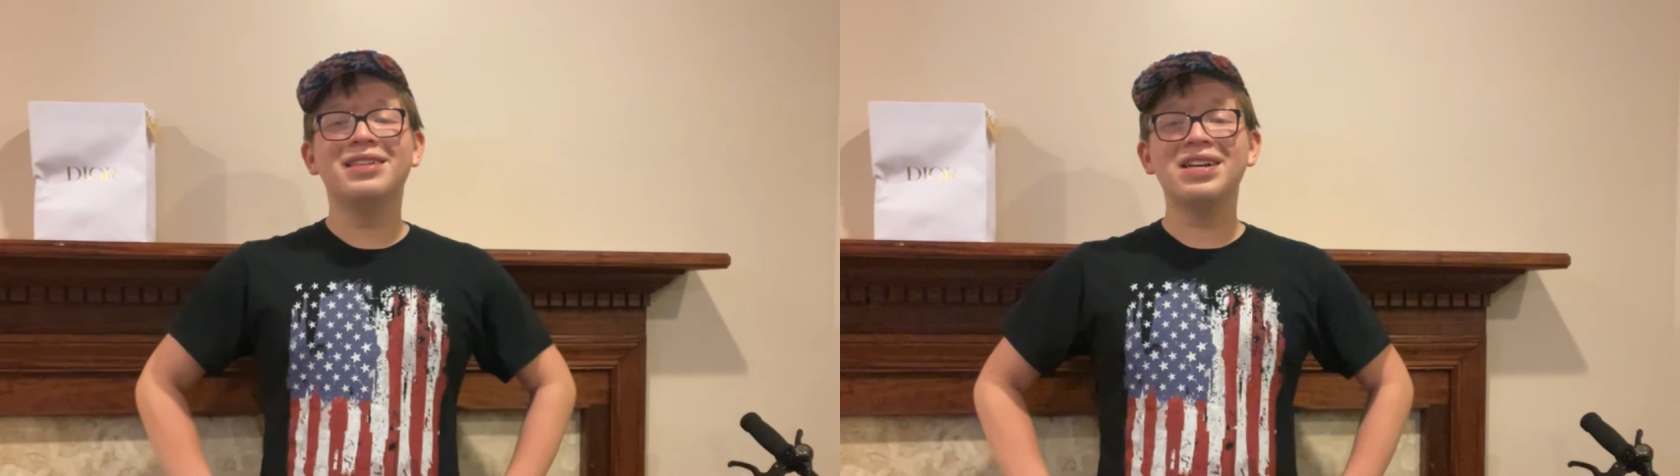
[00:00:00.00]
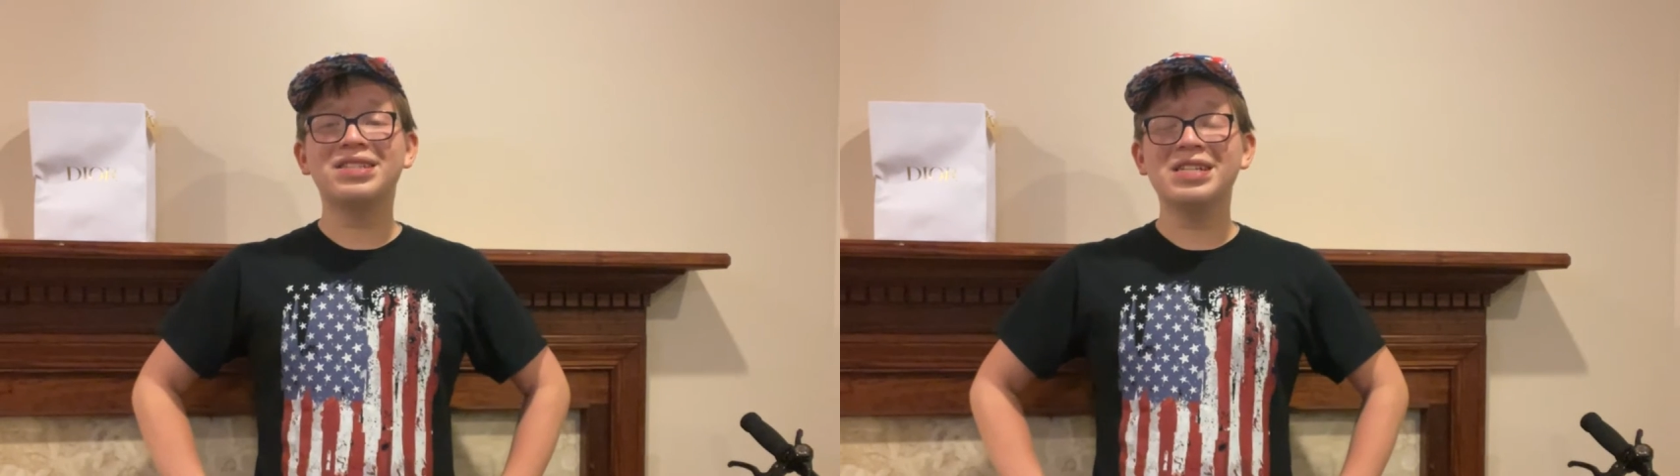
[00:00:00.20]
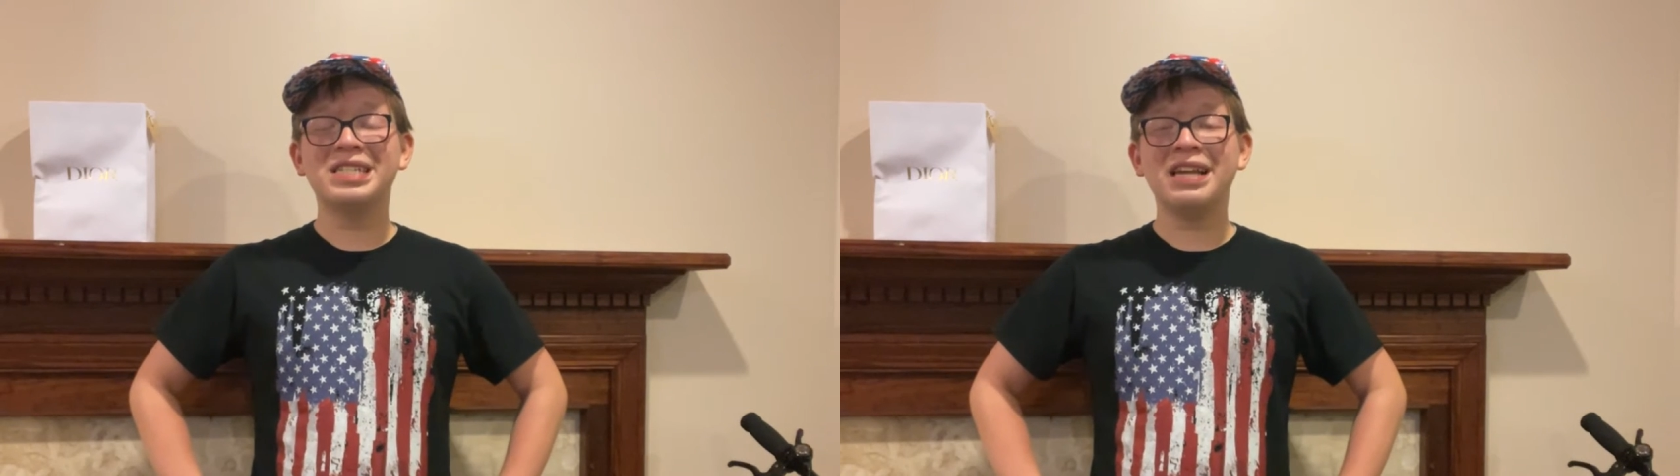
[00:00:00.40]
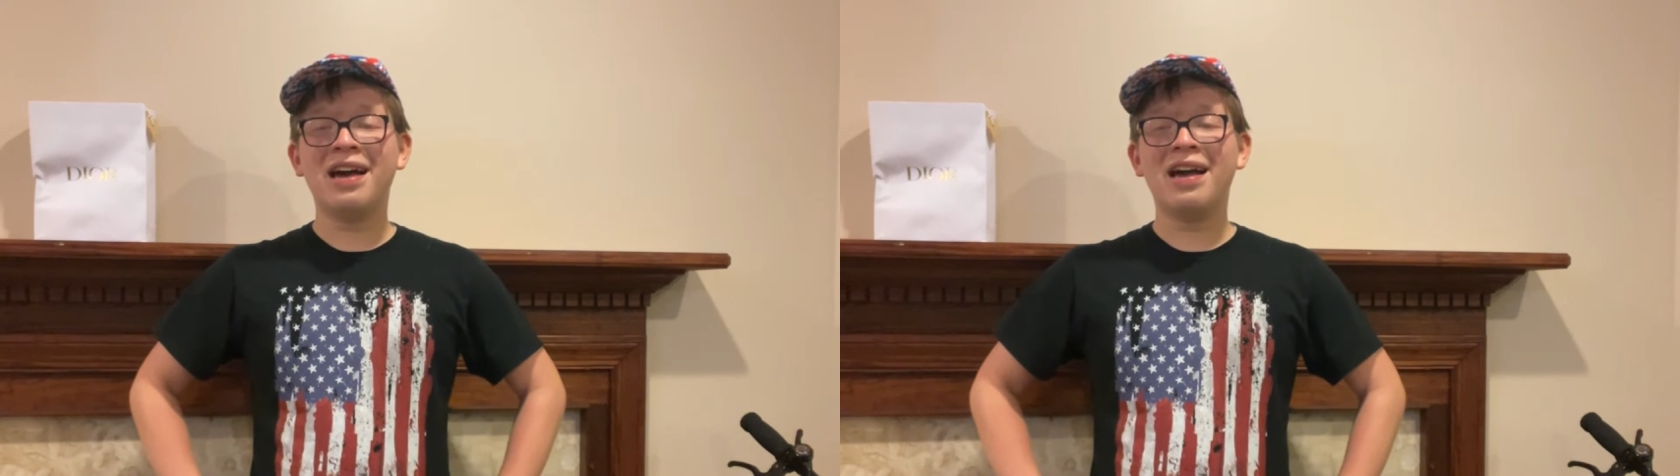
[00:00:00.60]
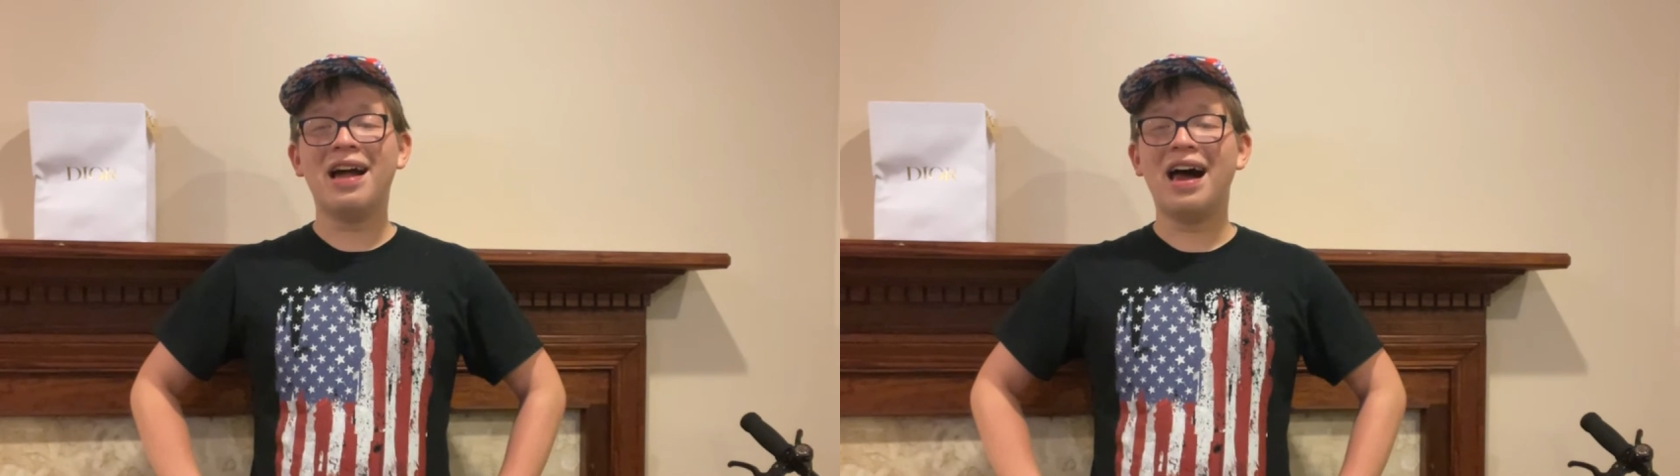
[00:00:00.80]
let's just
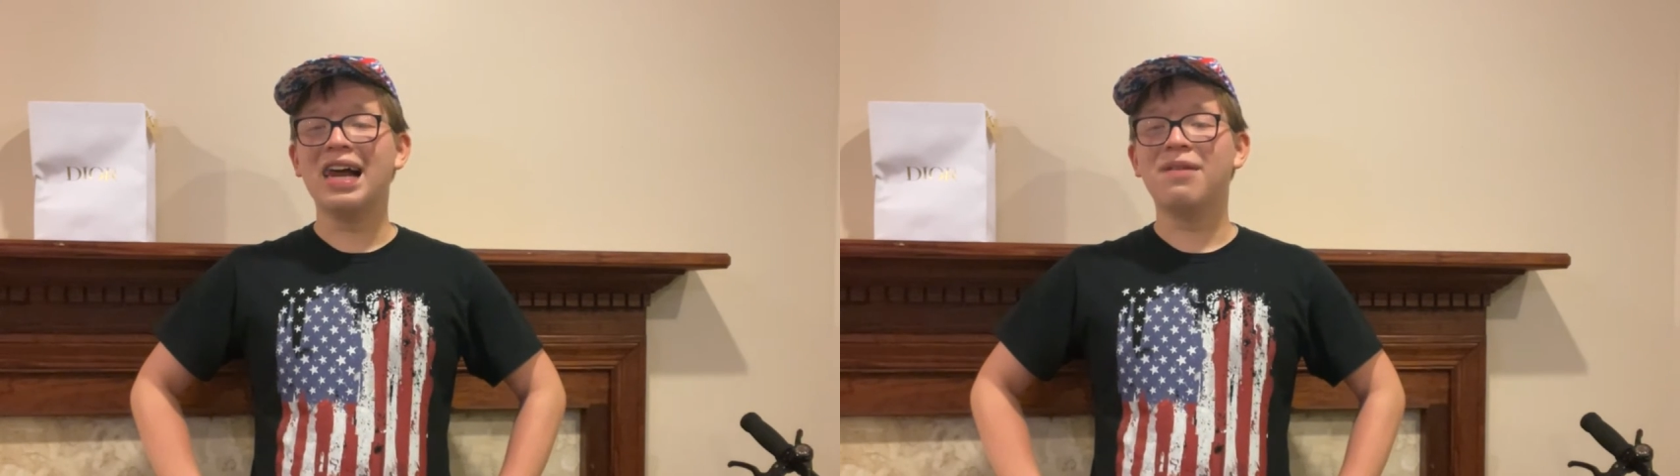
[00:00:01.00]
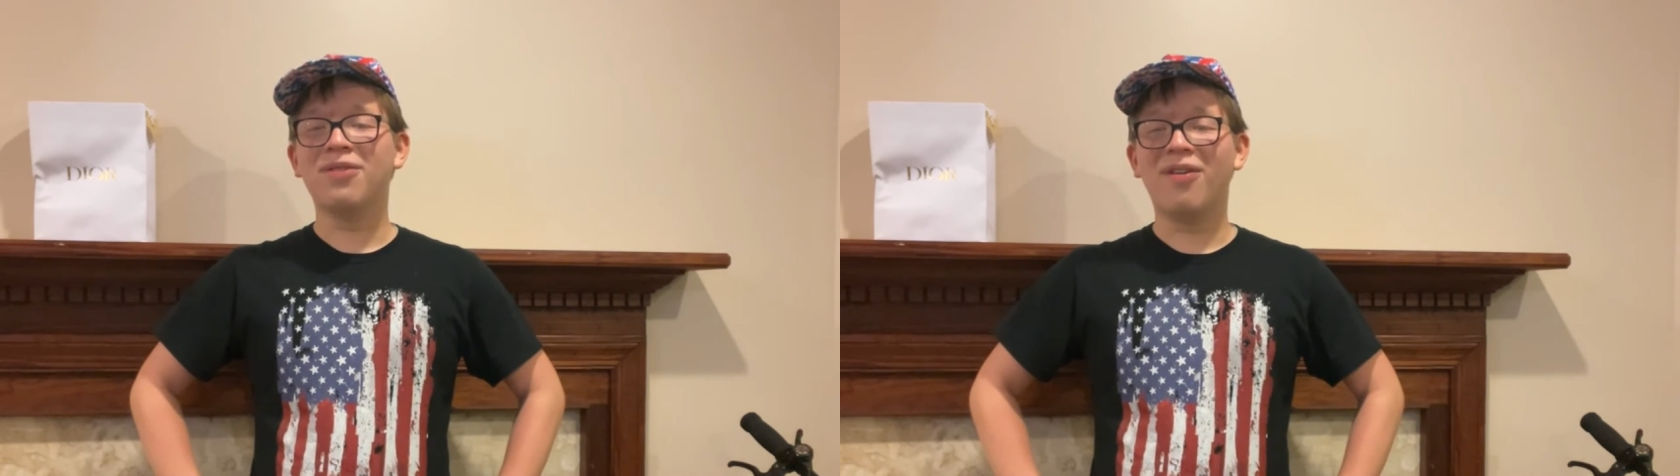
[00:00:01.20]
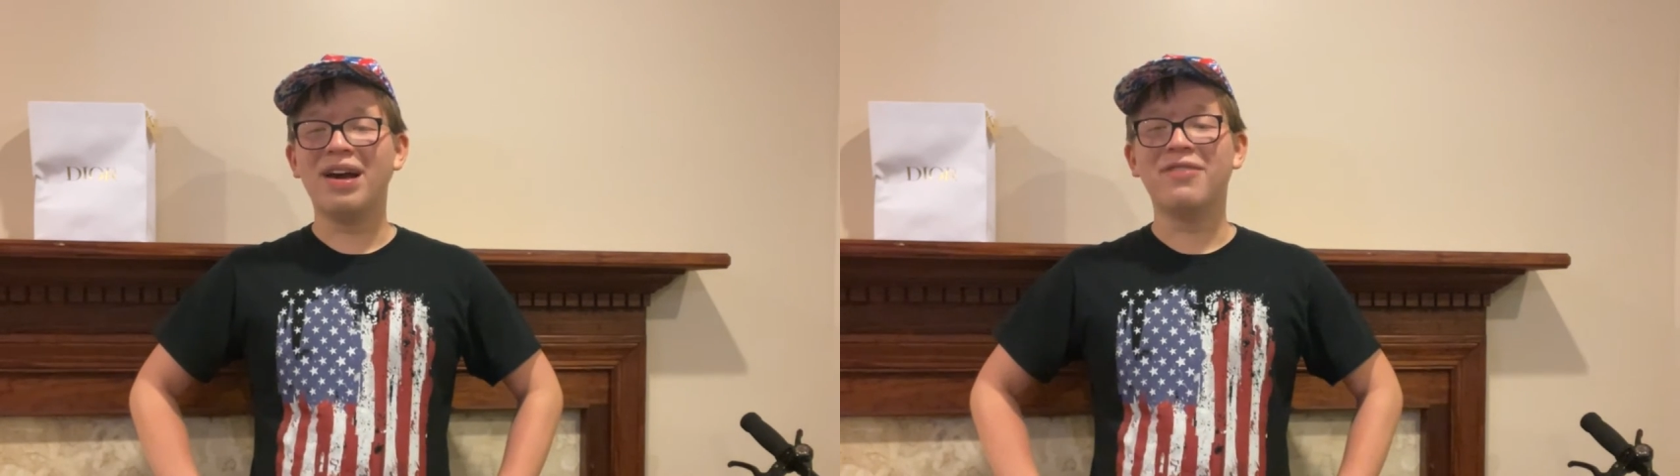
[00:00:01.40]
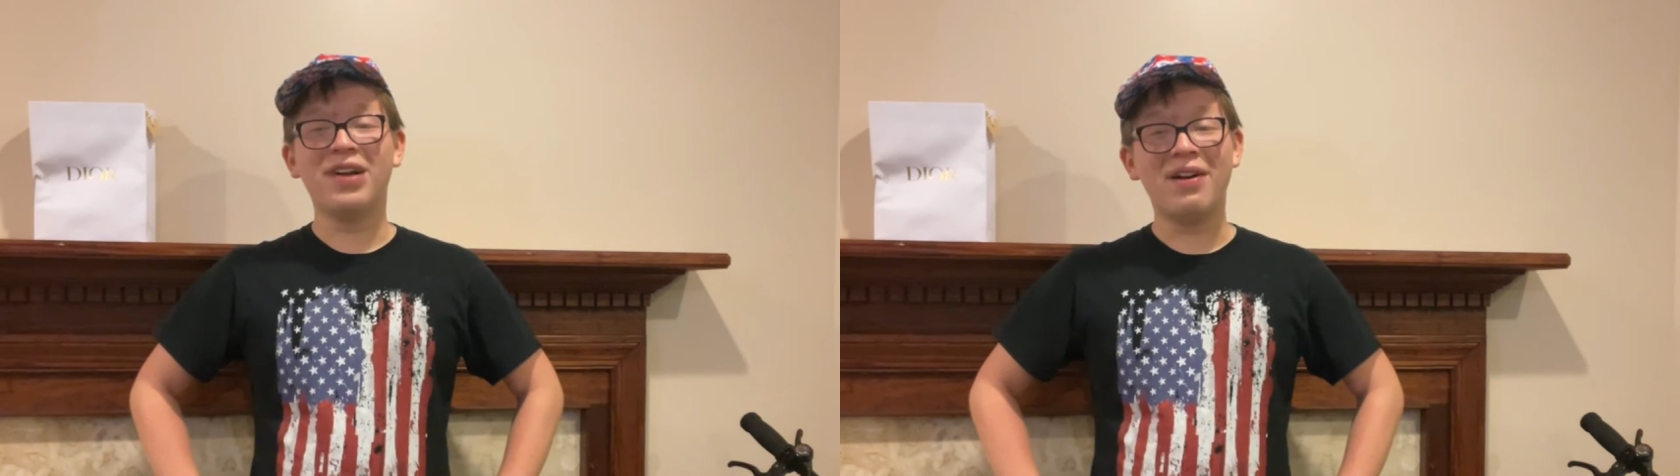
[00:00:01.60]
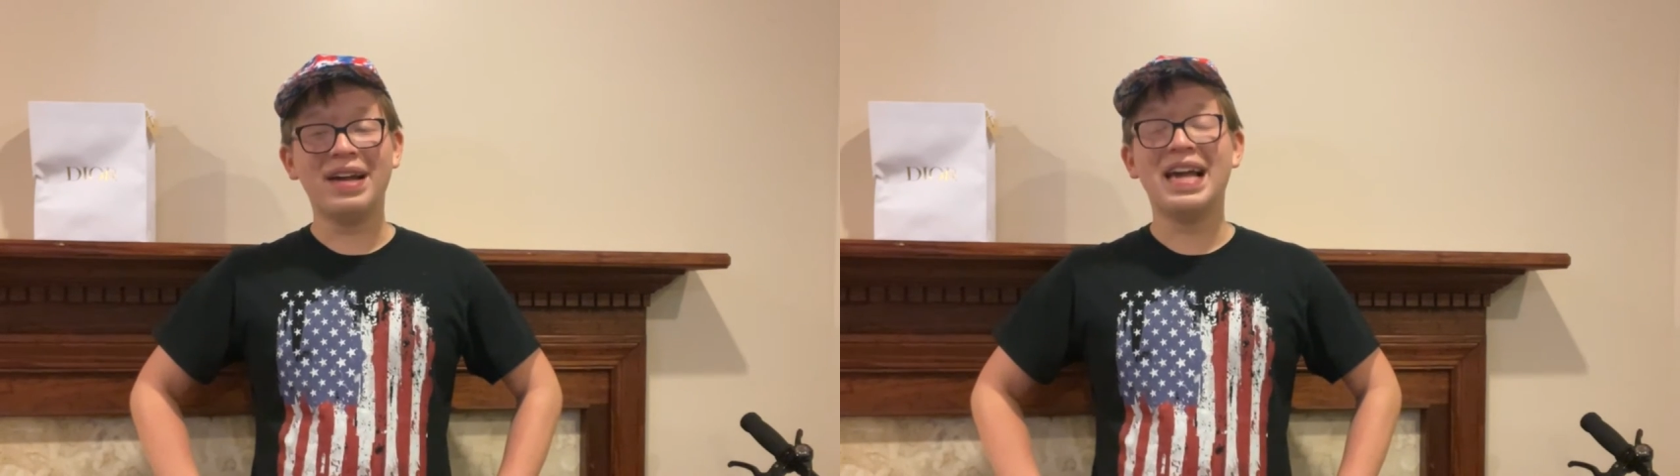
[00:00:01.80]
say I am going
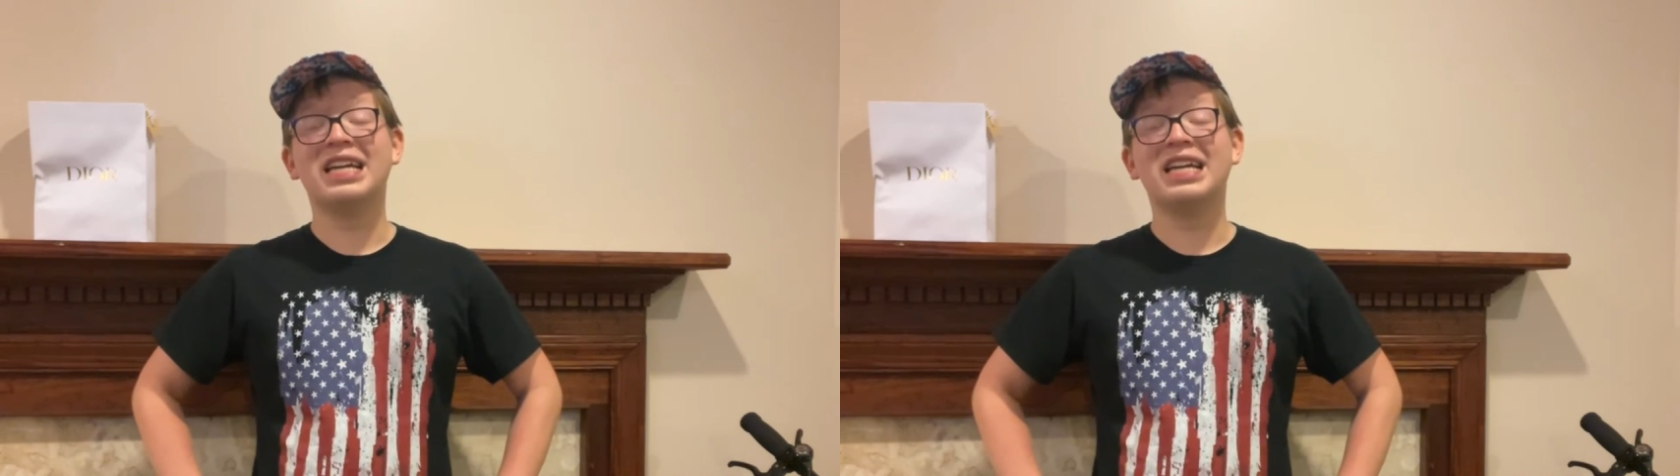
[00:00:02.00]
very